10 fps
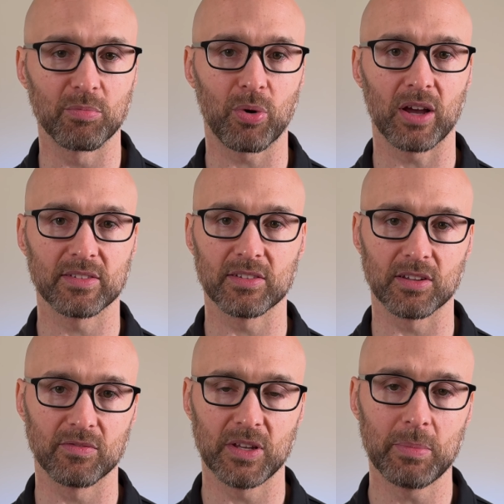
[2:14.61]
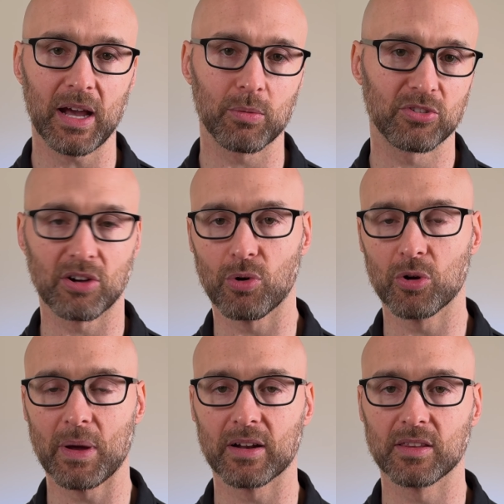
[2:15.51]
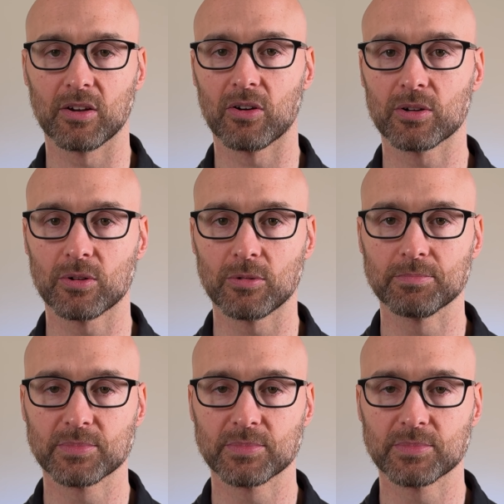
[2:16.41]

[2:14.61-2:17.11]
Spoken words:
processing feedback, which I wrote about in the article.